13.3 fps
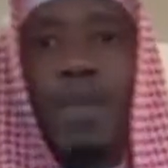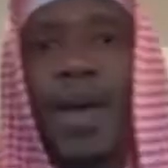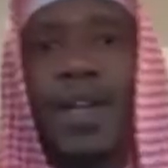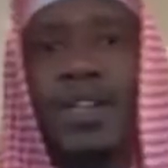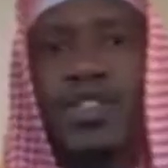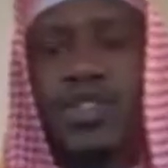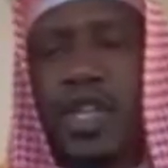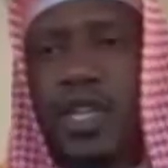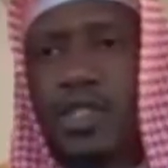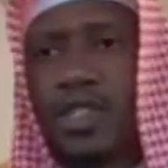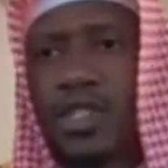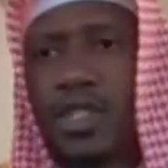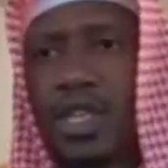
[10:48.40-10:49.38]
by these
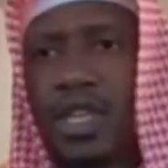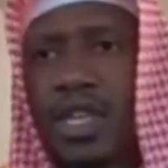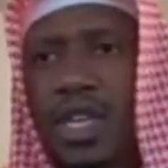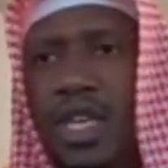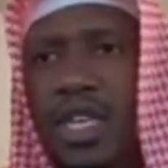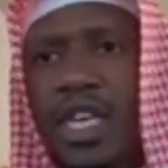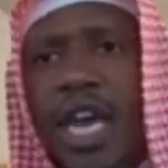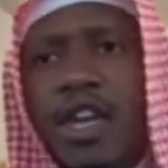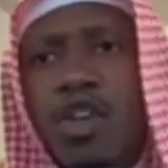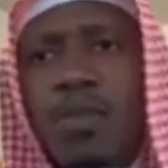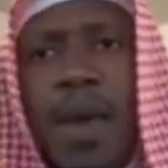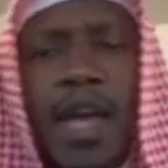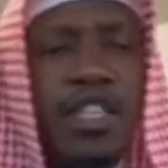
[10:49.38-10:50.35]
things. Can
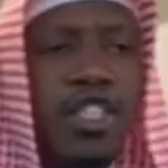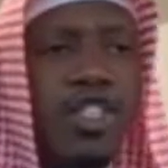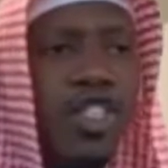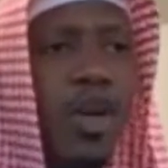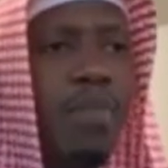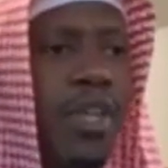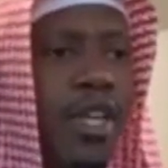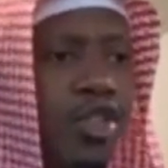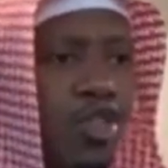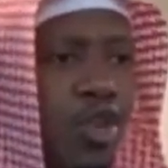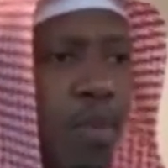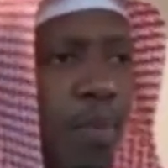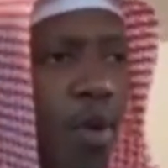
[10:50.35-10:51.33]
you imagine something
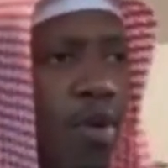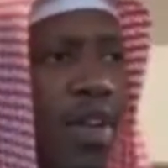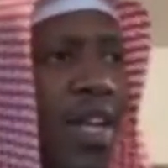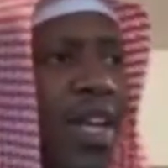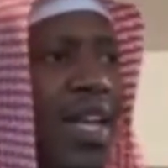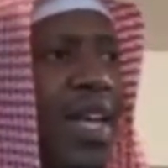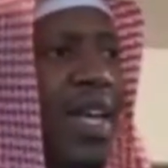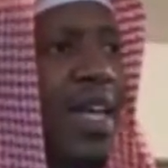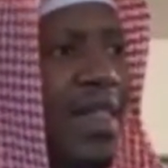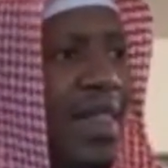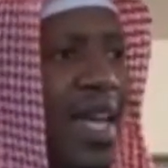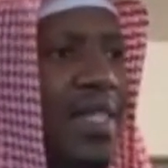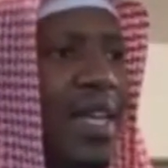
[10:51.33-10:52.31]
so important
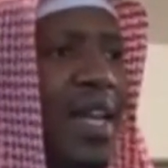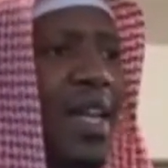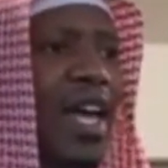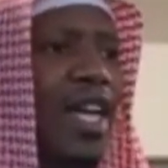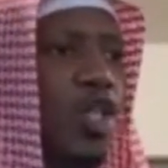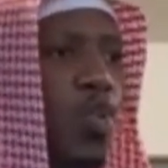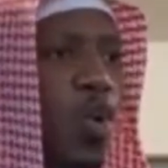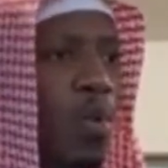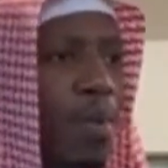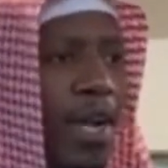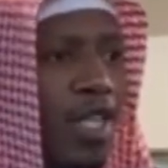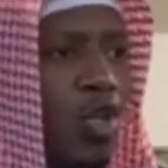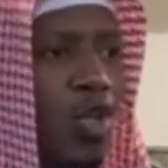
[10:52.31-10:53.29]
that Allah swore
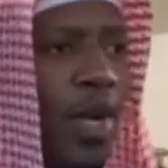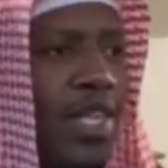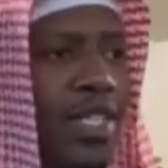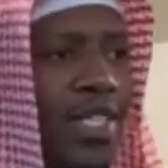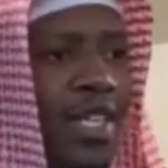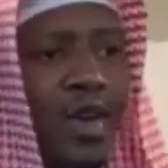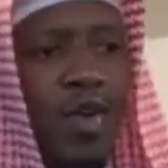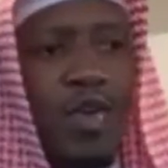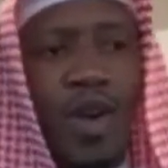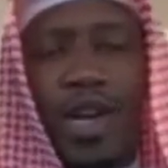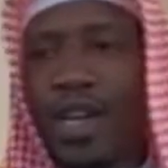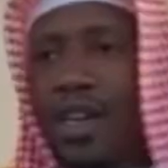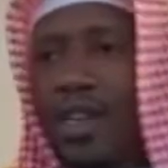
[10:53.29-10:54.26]
by twice in
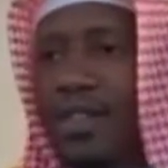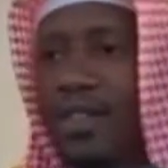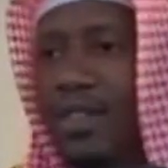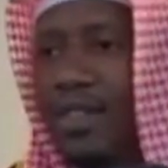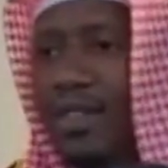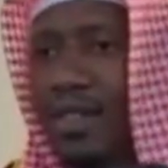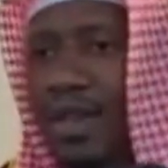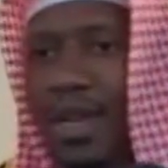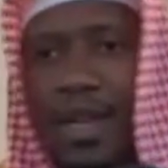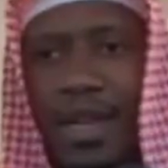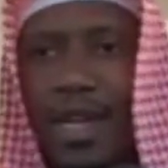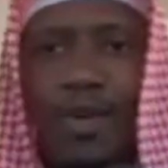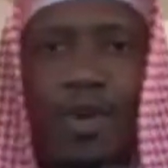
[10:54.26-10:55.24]
Quran?
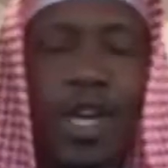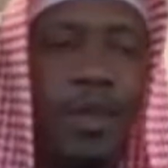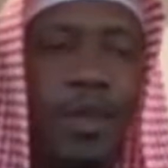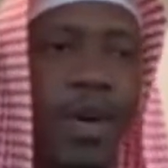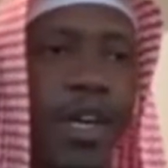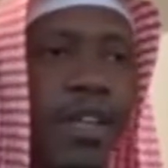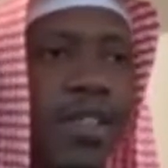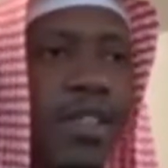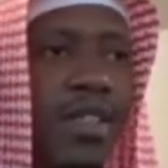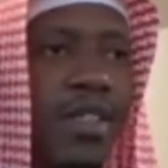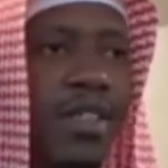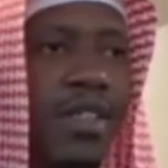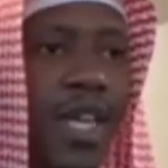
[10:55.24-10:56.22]
Allahu Akbar.
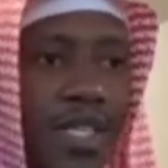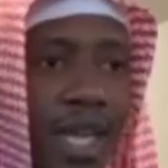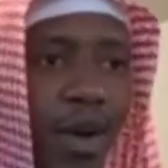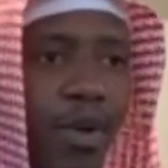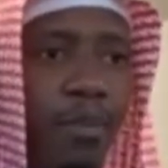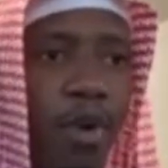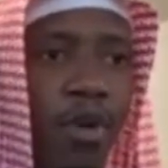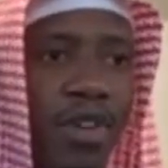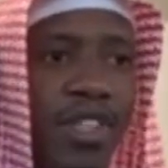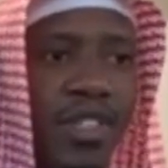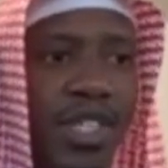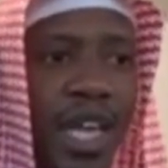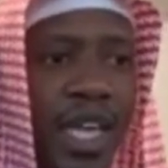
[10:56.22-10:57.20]
That's how important
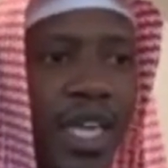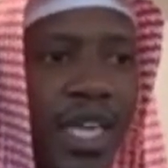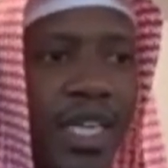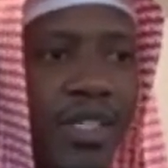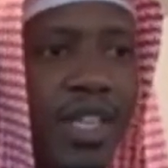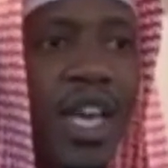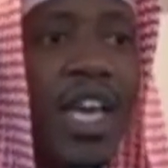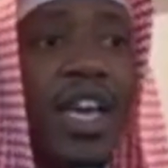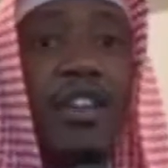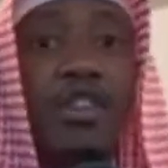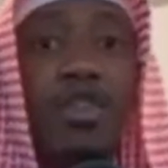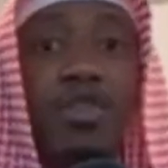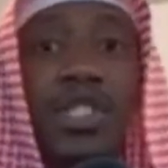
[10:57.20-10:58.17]
this day is.
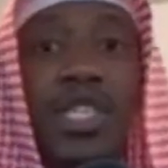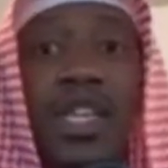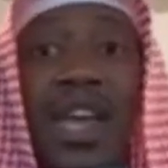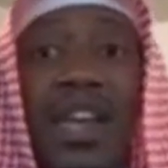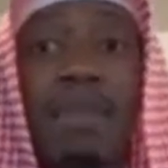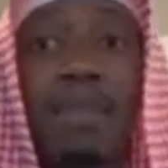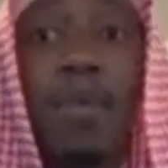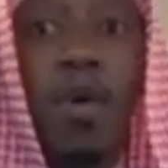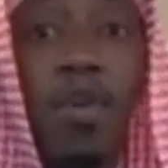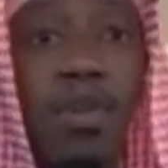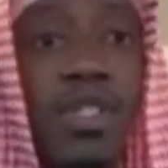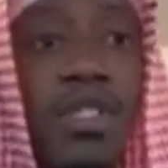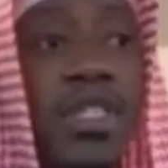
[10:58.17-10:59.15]
And you'll see that
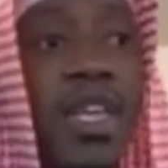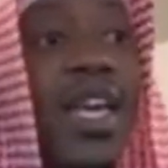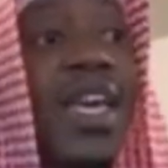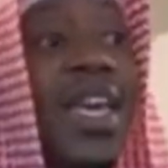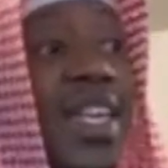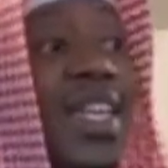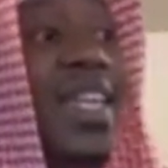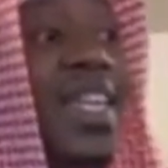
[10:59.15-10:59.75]
important in the